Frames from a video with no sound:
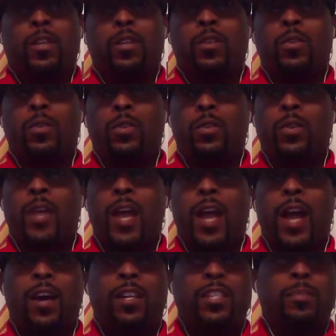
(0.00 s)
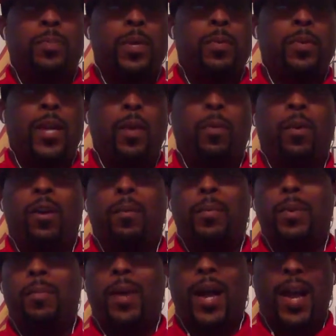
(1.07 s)
You got all these people that want to
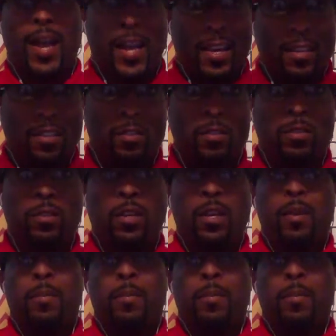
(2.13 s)
be behind you.